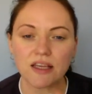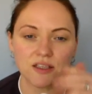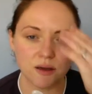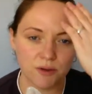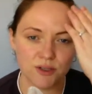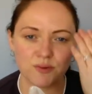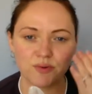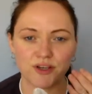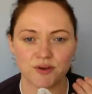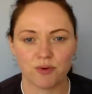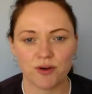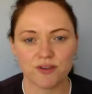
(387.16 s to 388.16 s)
So I'm going to do
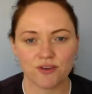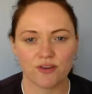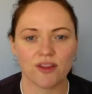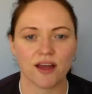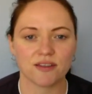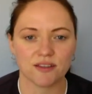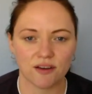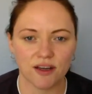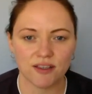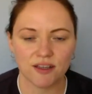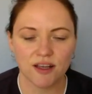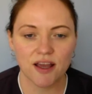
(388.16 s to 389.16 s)
pressure points on that
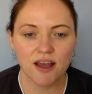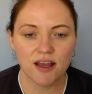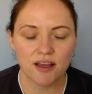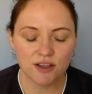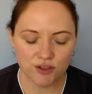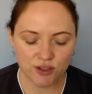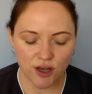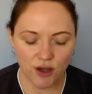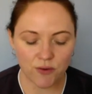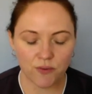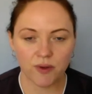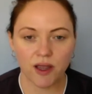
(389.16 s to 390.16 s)
side.
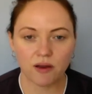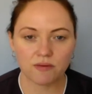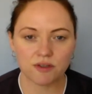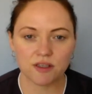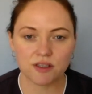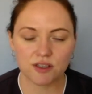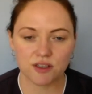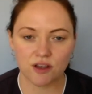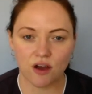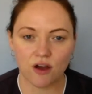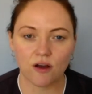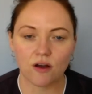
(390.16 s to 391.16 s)
So we're going to
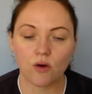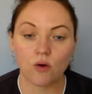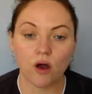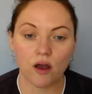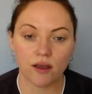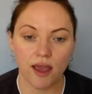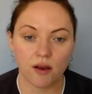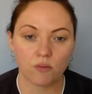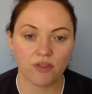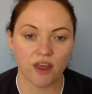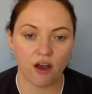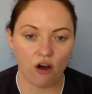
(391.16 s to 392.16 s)
start again
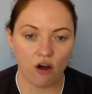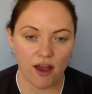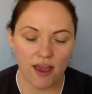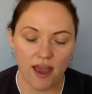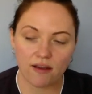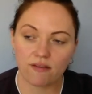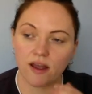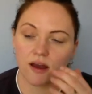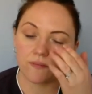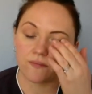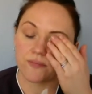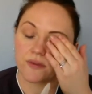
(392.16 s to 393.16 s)
with the eye
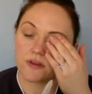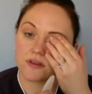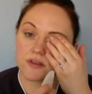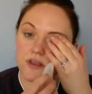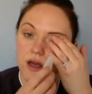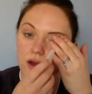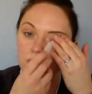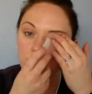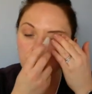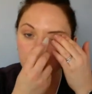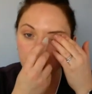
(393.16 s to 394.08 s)
area. So